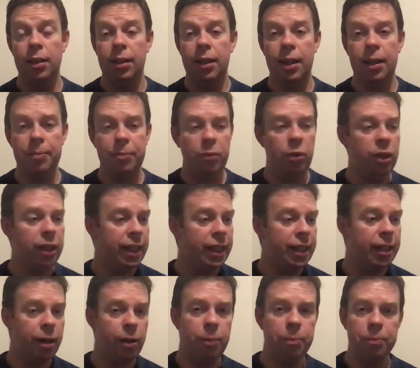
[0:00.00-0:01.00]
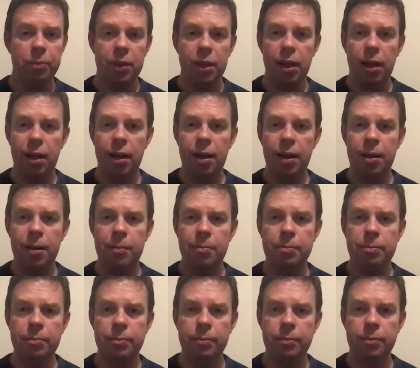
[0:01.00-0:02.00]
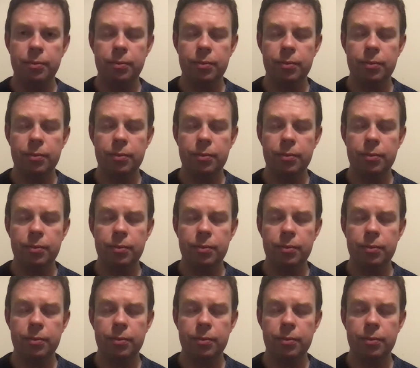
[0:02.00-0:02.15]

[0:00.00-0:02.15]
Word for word: Uh, well, there you go. Um,